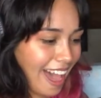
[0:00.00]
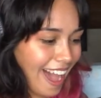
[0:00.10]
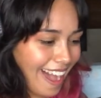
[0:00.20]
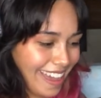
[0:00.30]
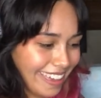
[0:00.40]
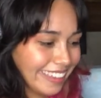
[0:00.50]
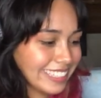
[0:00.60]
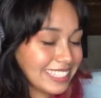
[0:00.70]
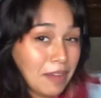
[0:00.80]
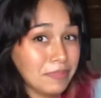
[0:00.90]
I
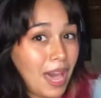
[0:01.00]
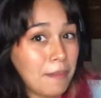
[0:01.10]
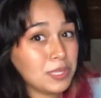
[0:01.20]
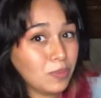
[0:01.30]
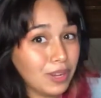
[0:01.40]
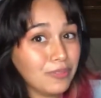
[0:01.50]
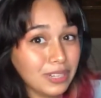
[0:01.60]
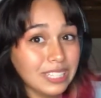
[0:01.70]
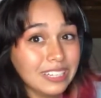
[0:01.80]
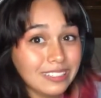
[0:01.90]
sometimes would really